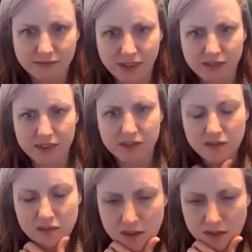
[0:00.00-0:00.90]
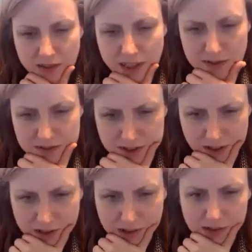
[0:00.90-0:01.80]
Oh, that's such a
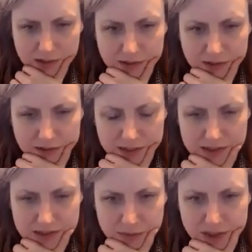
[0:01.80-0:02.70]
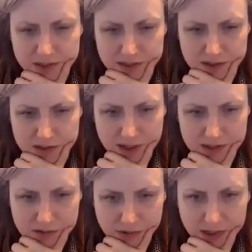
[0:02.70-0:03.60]
nice message
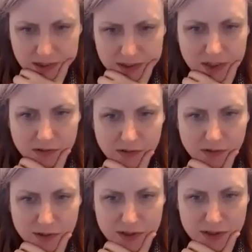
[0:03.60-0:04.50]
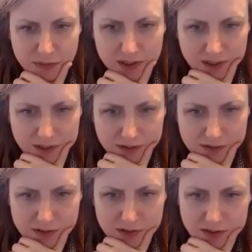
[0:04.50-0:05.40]
as well that you're transmitting.
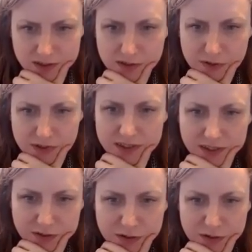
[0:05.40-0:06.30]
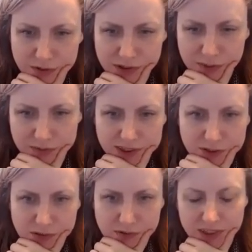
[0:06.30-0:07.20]
Such an interesting script.
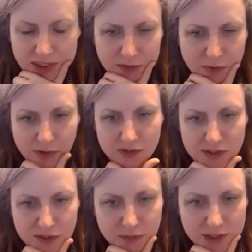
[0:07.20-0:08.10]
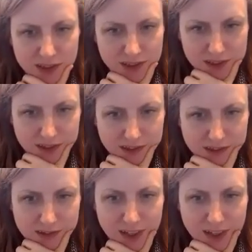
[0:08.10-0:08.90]
Thank you again for submitting it.